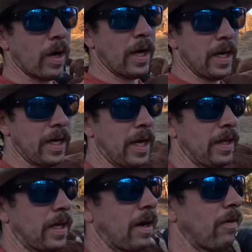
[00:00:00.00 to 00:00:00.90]
hay and hay
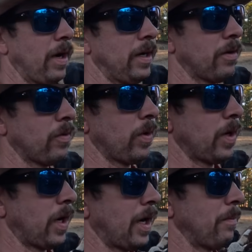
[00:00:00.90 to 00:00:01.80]
that got rained on and
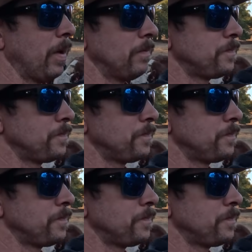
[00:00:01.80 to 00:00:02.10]
whatnot. But